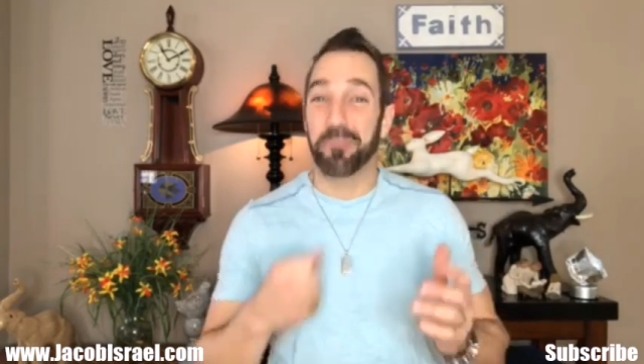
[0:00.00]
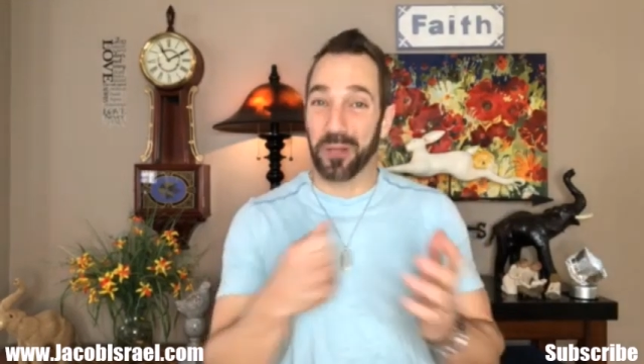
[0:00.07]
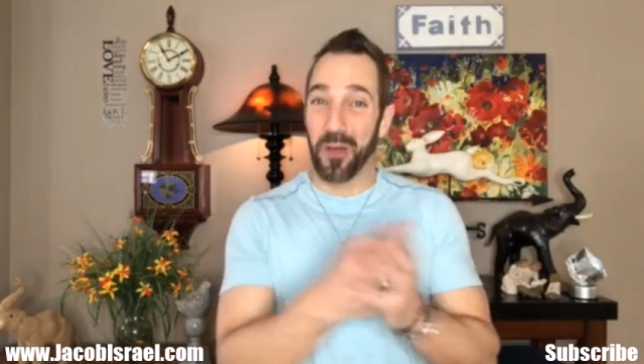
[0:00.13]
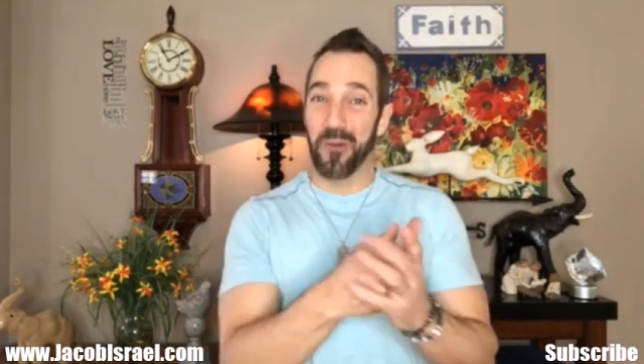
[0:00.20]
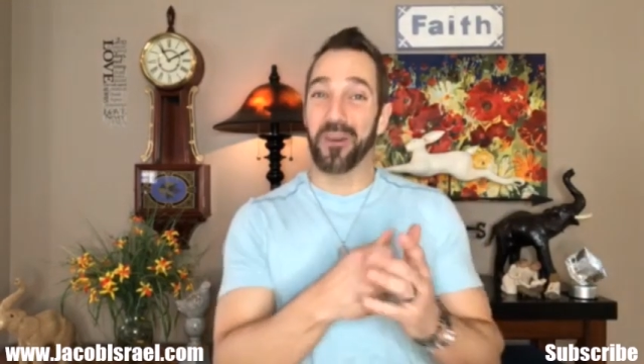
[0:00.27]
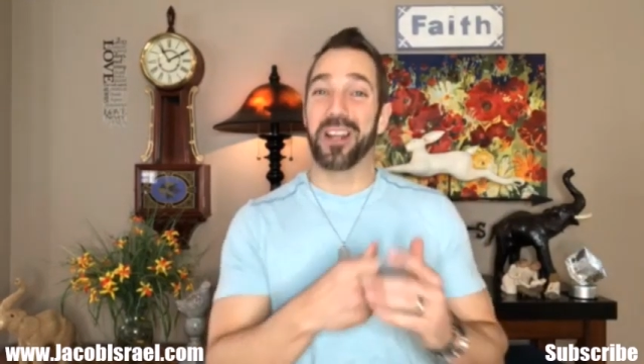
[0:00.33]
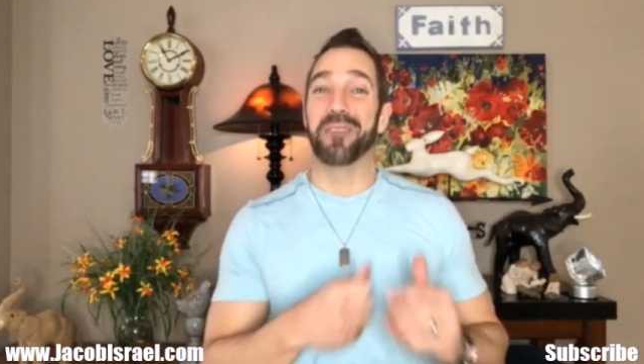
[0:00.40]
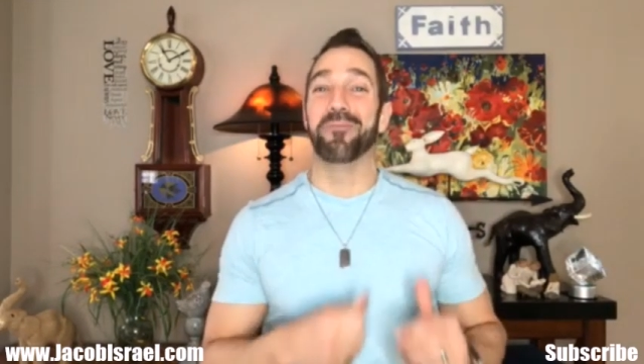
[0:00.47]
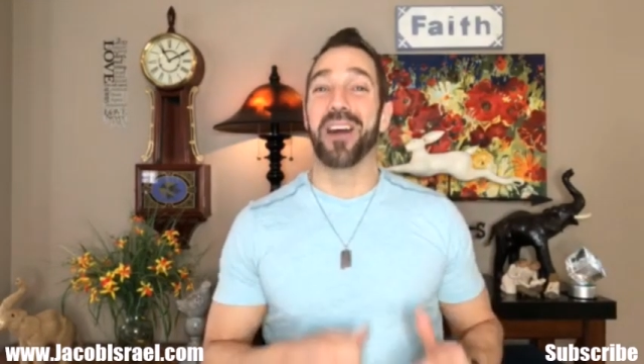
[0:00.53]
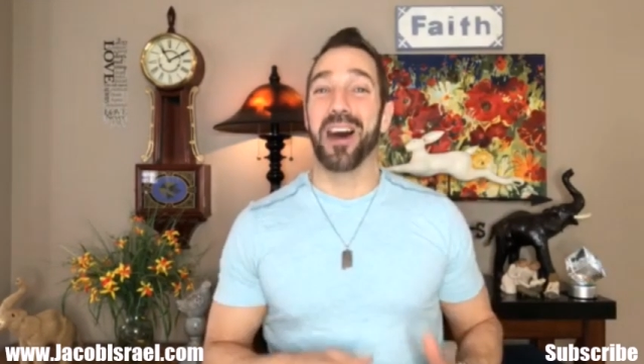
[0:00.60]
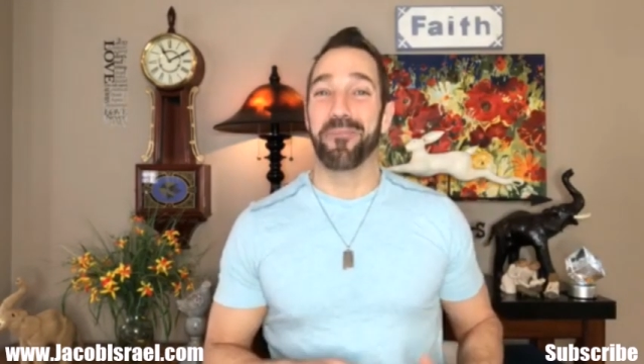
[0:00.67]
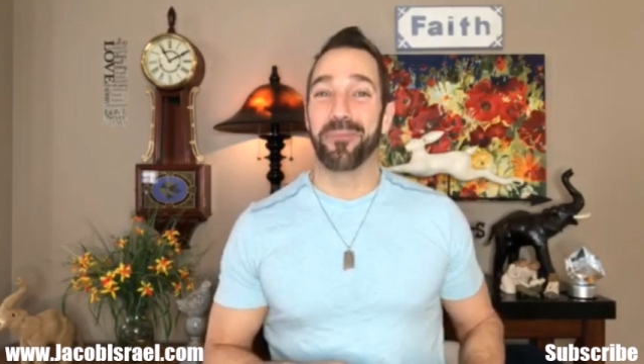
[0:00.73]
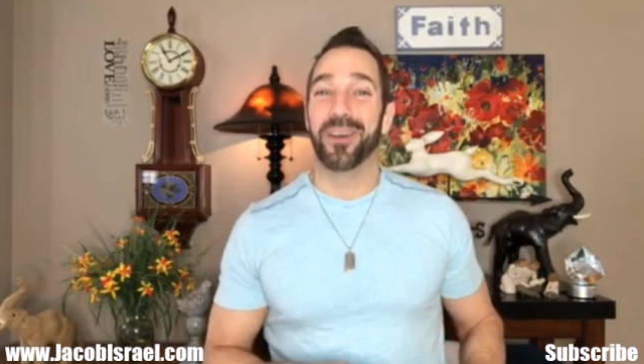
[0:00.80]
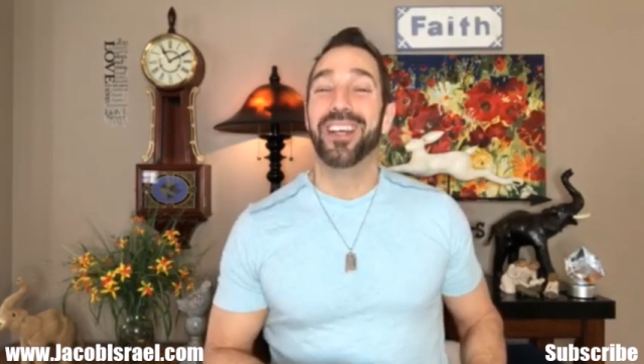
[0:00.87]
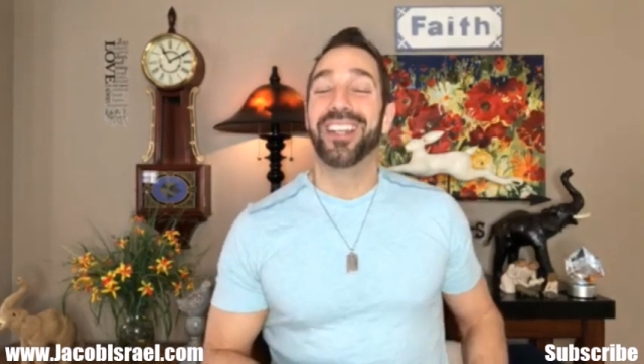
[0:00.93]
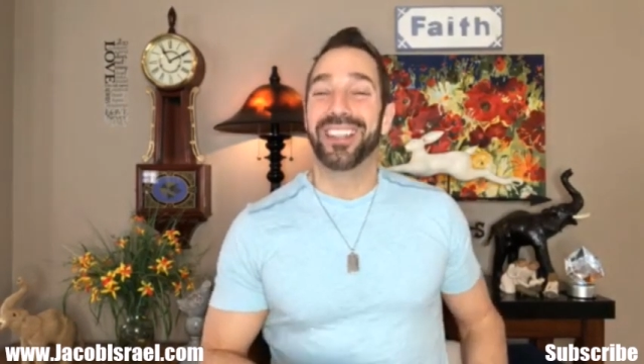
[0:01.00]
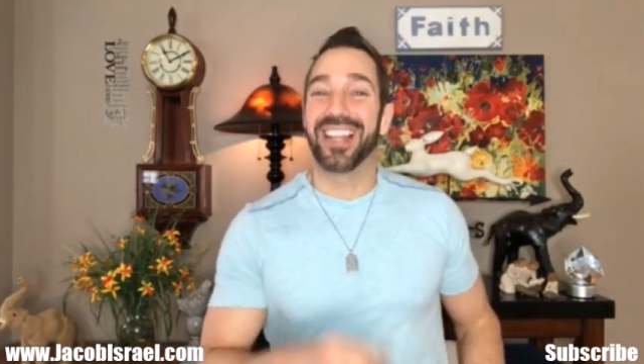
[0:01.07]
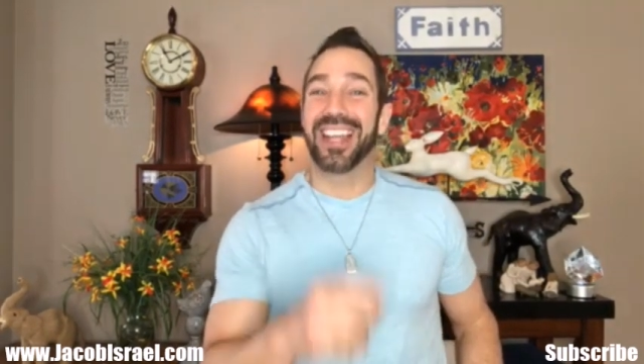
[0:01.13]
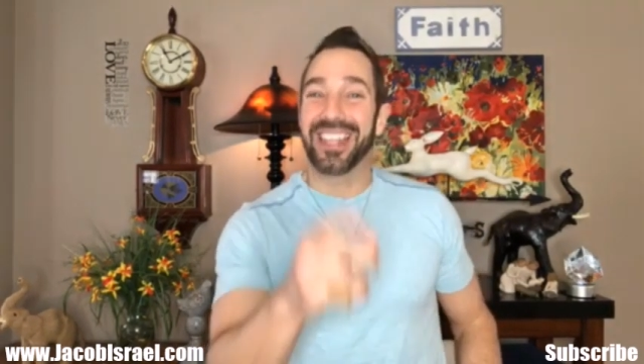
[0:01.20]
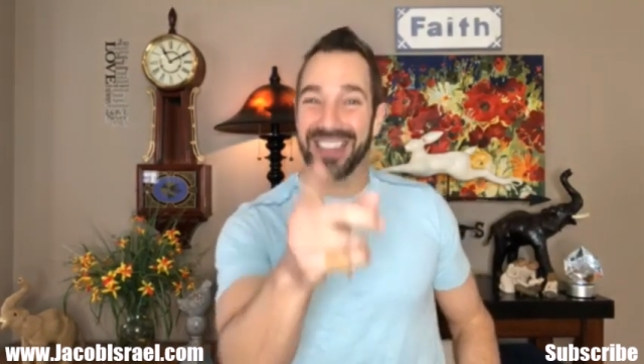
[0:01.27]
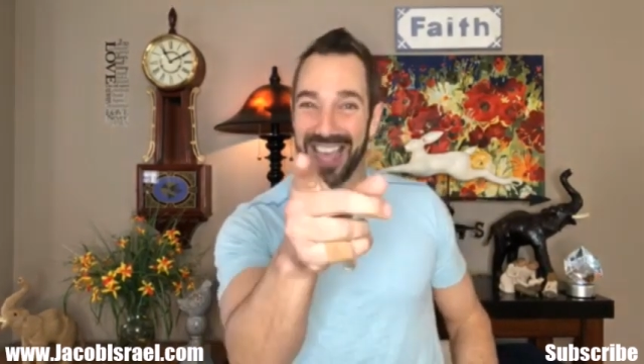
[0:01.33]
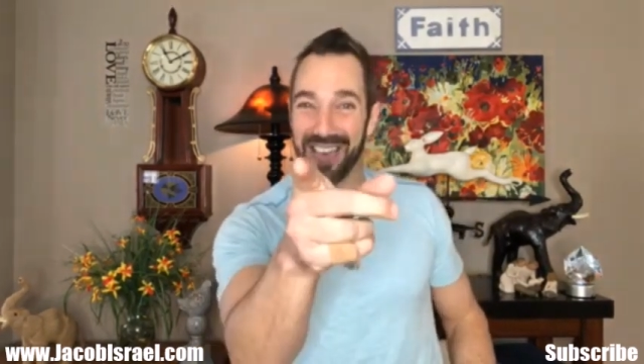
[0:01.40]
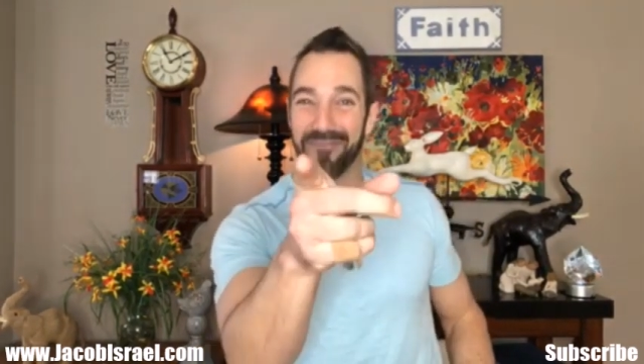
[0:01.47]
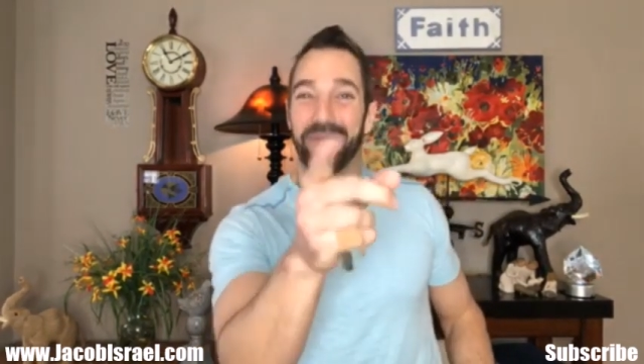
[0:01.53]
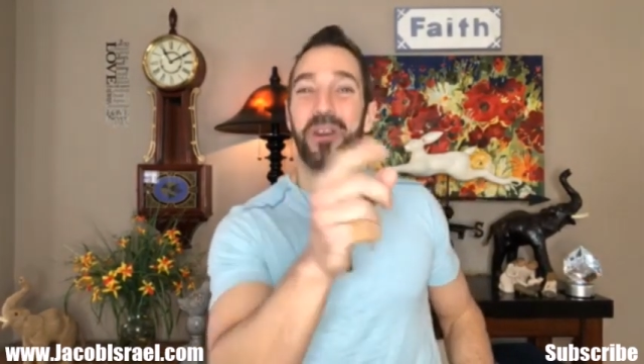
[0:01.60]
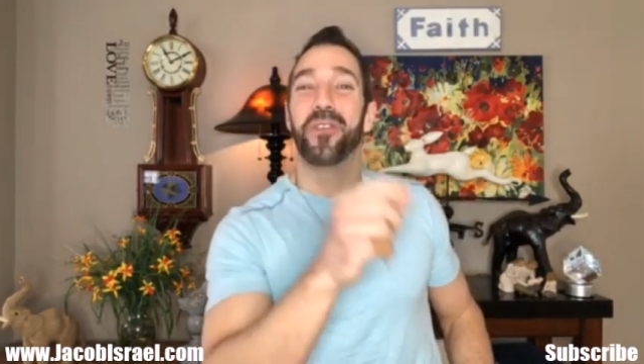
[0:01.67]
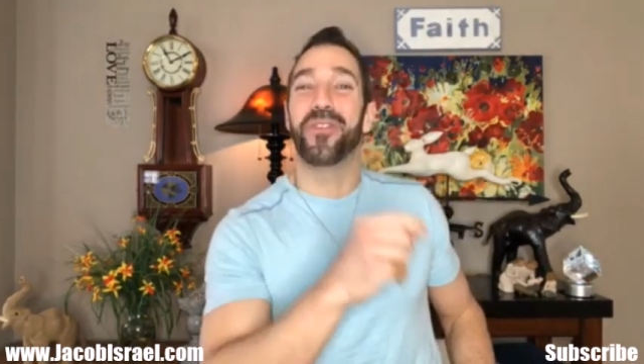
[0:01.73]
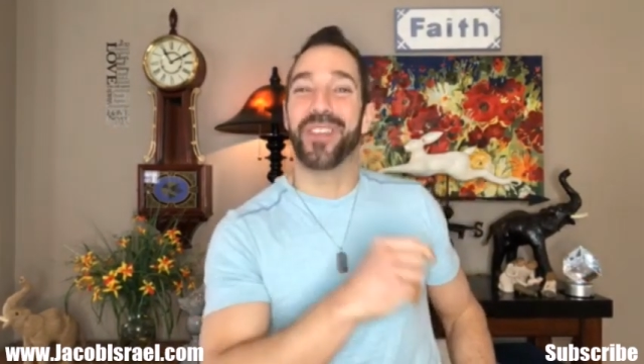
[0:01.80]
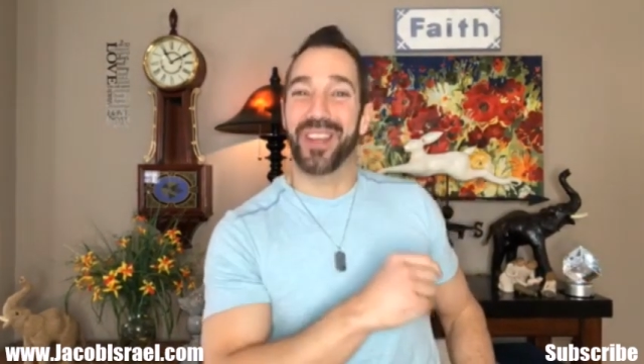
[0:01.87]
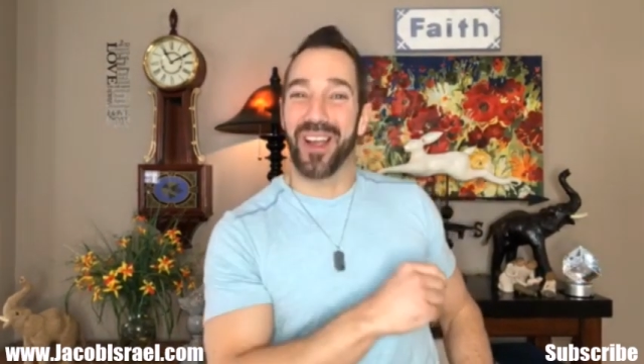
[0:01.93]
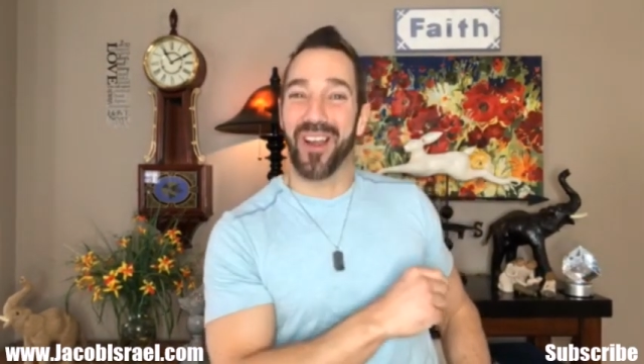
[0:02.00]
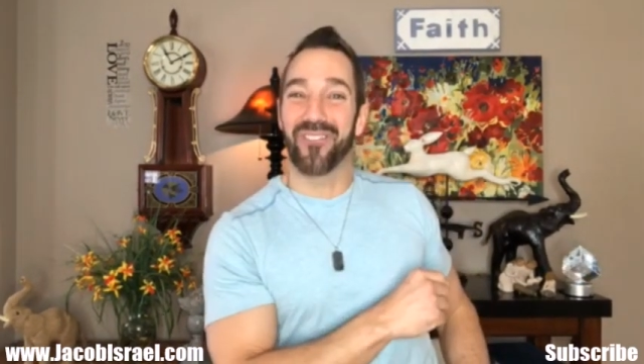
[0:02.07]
blowing them up, like that movie